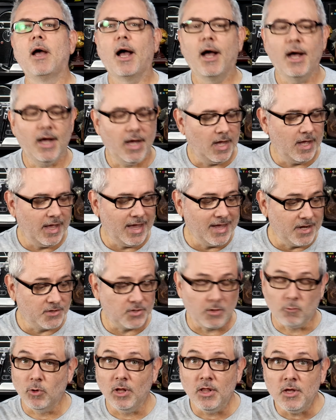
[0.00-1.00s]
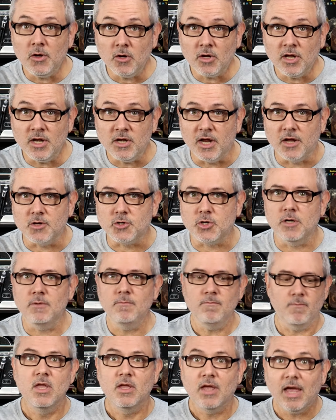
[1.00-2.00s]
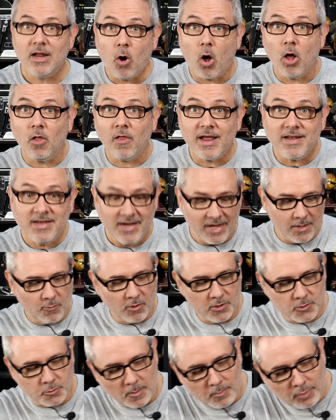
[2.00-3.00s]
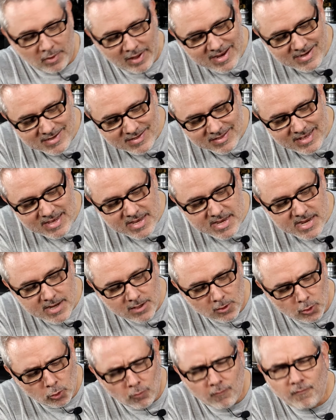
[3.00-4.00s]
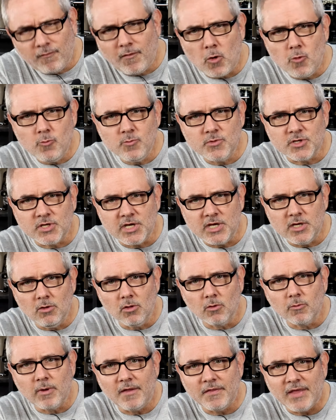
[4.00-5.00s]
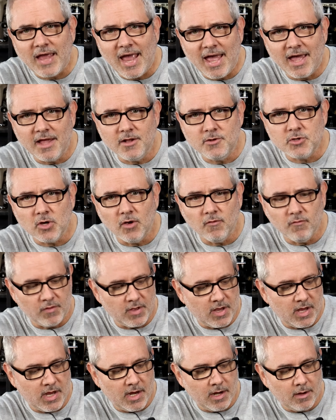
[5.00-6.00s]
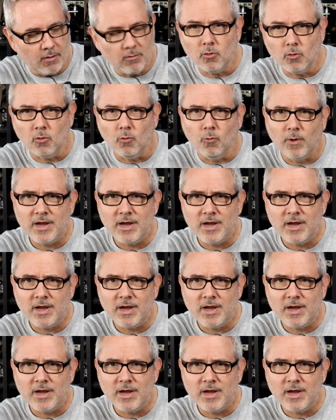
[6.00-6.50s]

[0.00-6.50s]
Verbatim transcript: uh, and it's in really good condition. And all I did was replace the little foam seal around the edge of the little